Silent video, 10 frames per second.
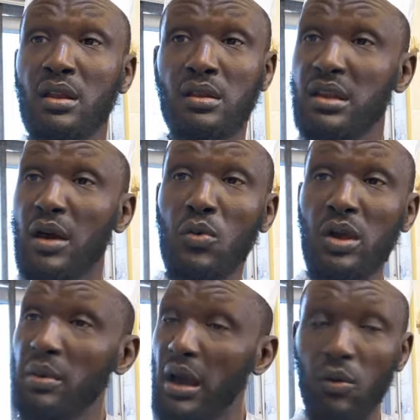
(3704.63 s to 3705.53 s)
The town
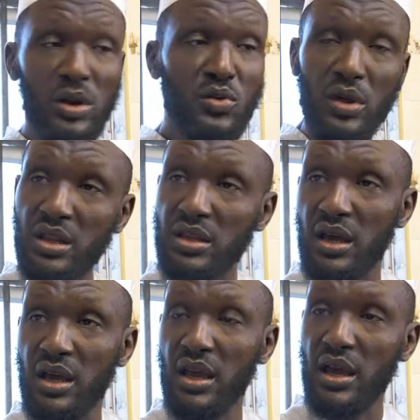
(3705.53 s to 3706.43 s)
where I want to enter,
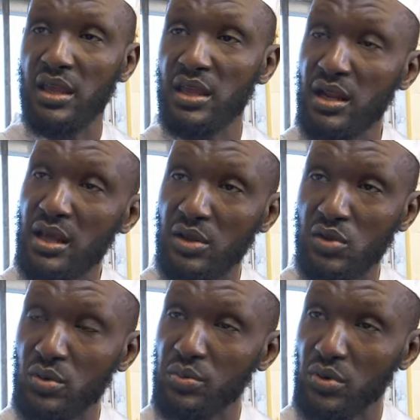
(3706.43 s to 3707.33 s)
I hear on
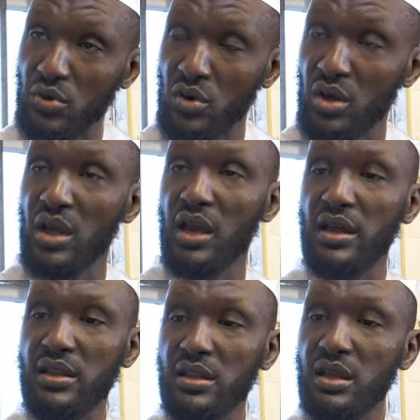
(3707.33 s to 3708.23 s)
you, Podo. I
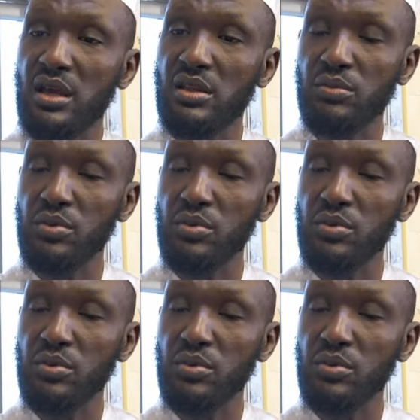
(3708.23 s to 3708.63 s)
did take him